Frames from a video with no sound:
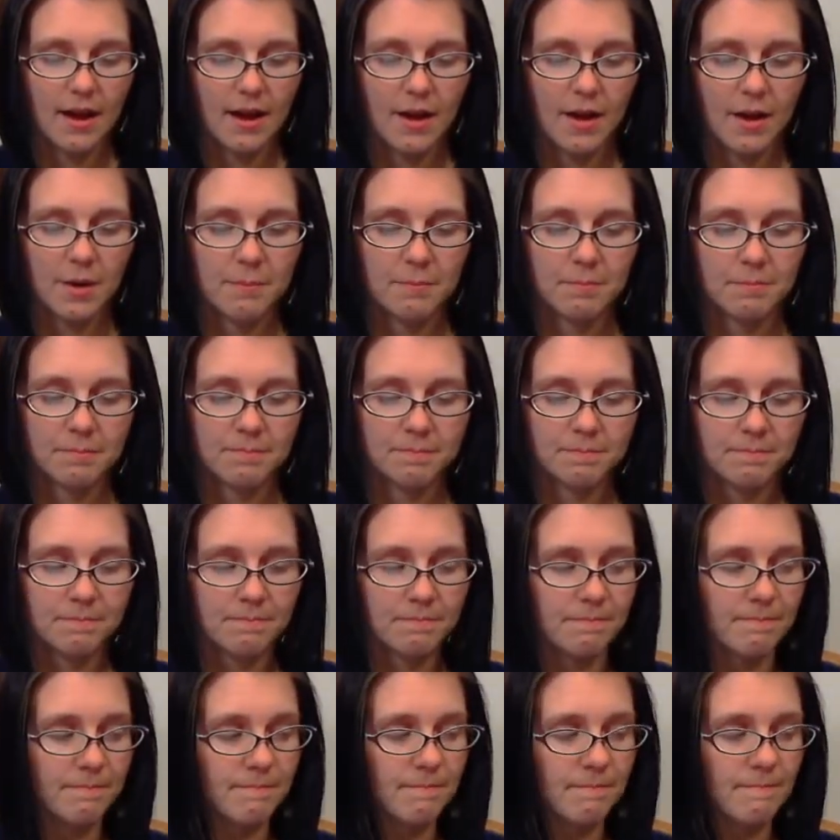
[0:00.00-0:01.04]

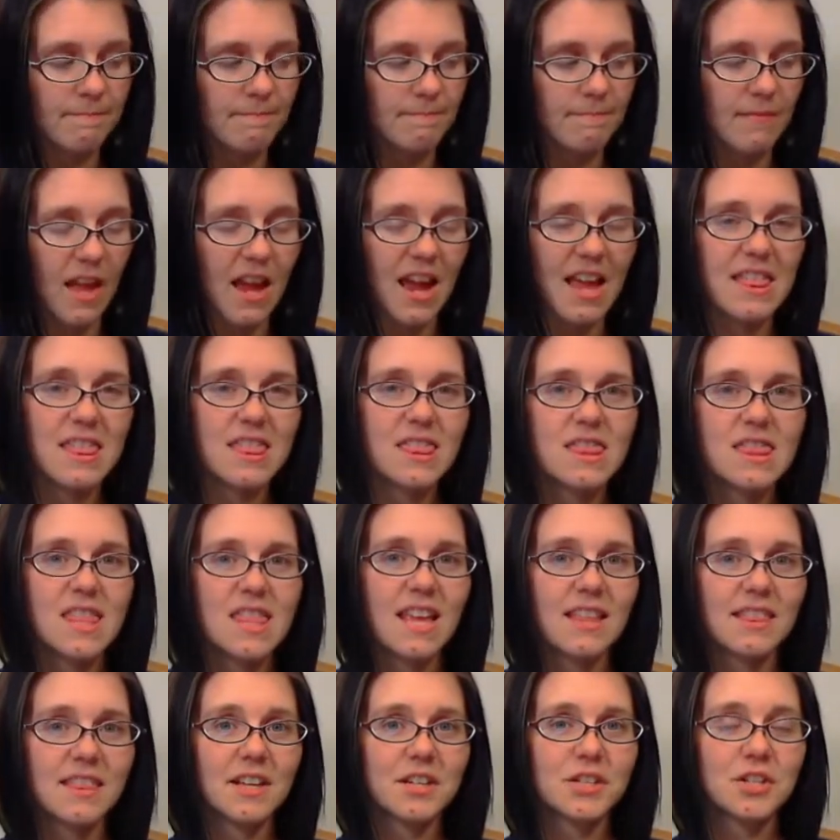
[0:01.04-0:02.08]
I
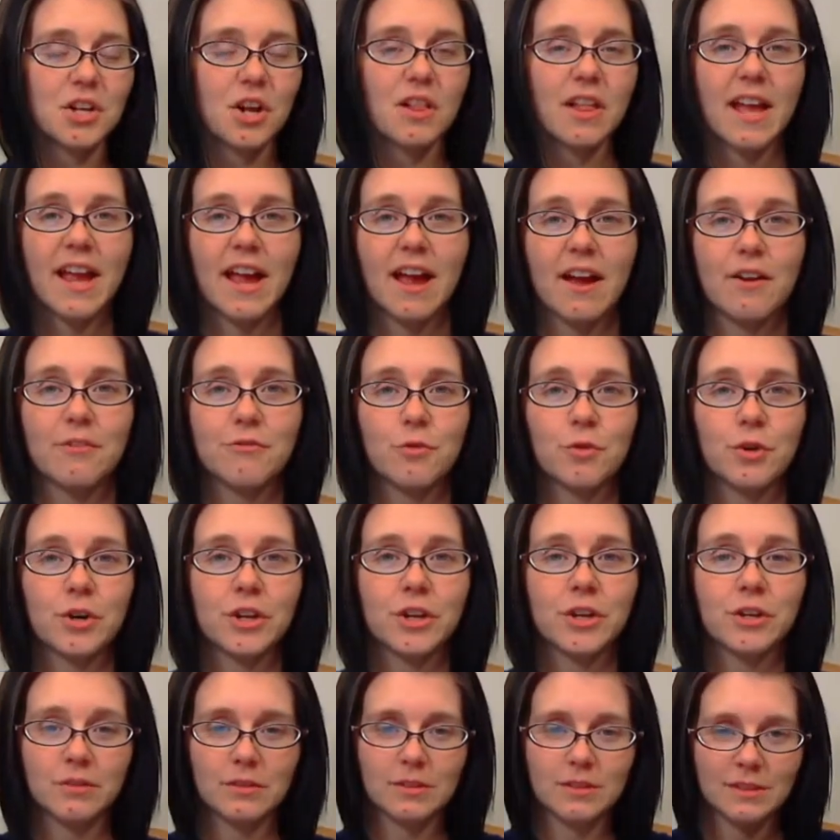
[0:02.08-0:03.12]
think that's all I have
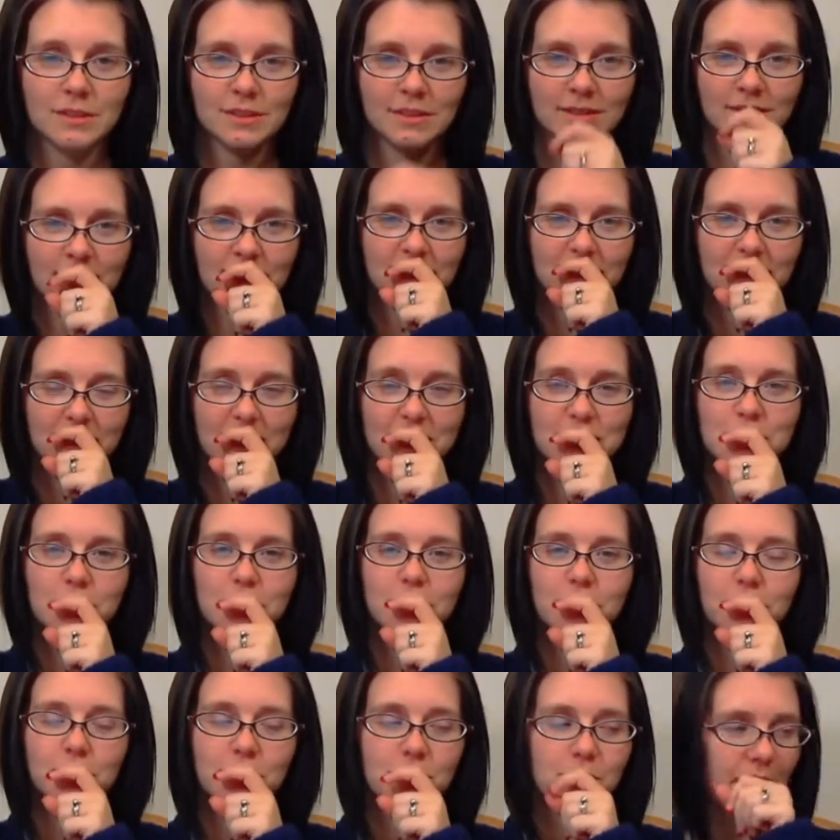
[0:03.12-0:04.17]
for you.
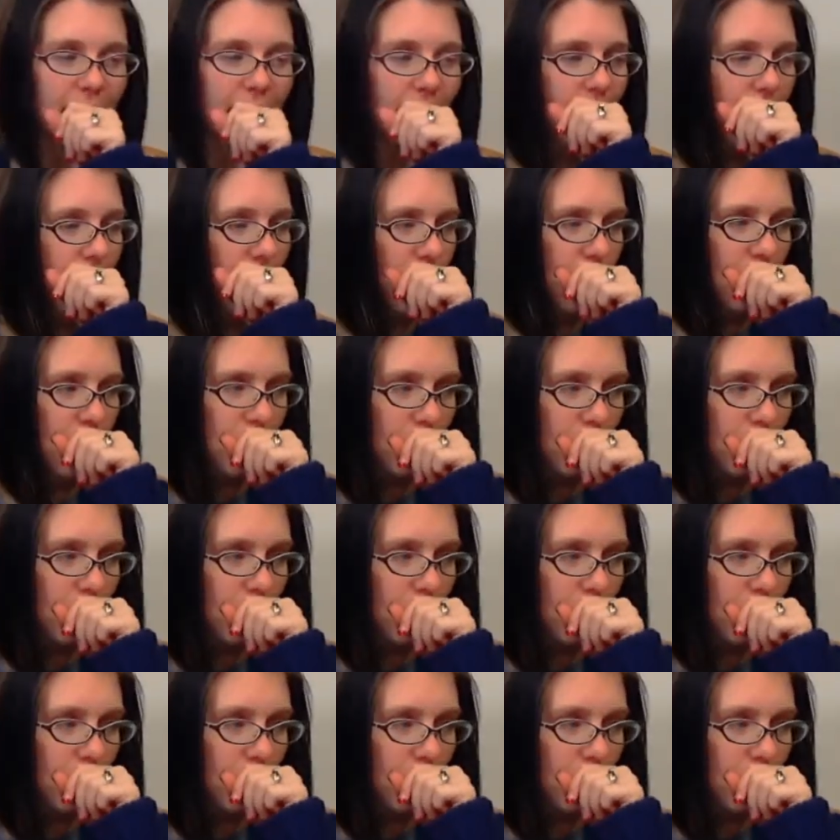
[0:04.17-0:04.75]
Excuse me.